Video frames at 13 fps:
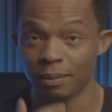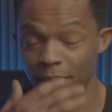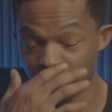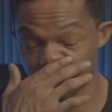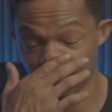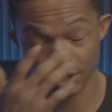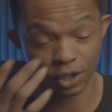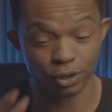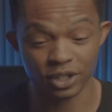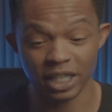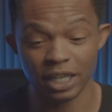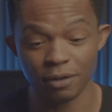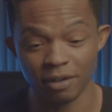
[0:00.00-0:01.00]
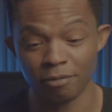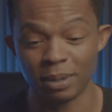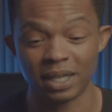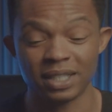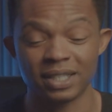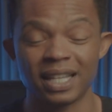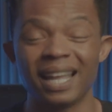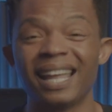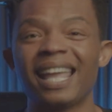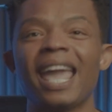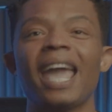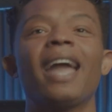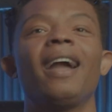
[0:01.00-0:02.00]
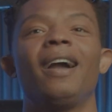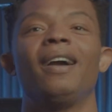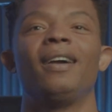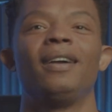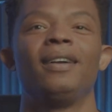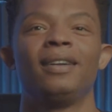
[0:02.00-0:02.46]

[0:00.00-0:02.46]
because they're so secretive because they care